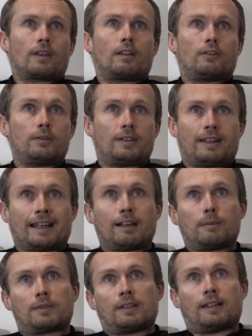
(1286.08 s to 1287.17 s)
to the
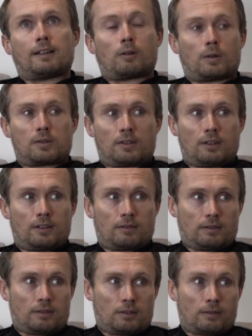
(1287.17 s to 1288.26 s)
Alps, and then across to
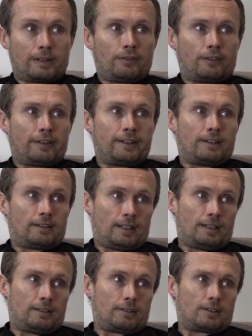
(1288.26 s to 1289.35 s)
Tarifa
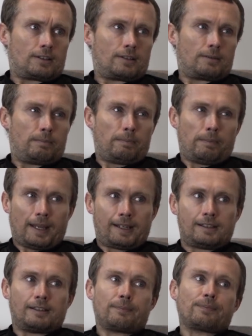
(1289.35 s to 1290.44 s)
in
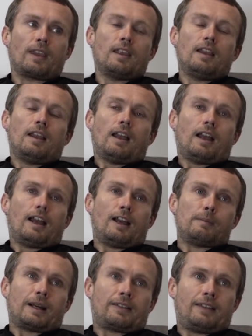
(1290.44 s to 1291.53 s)
Spain. Yeah.
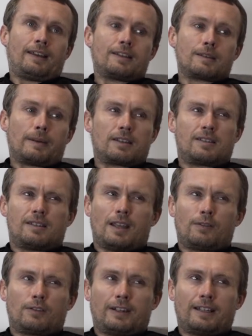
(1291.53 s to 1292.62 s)
I think it's about
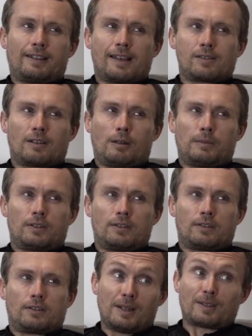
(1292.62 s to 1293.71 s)
7,000 or 8,000
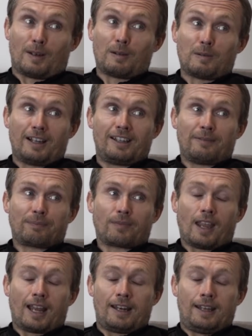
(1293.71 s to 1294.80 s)
kilometres. It's a long way.
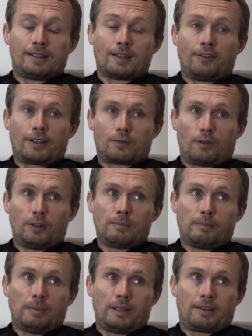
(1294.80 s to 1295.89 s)
Yeah. It's a fixed route,
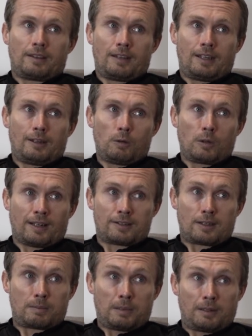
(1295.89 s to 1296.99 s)
but the
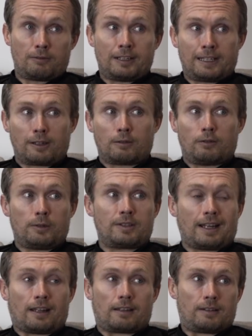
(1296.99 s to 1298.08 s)
organisers put a really good route
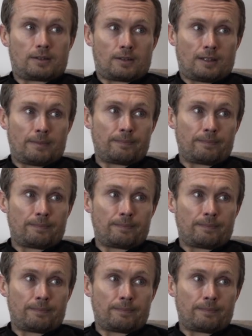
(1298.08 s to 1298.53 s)
together. It's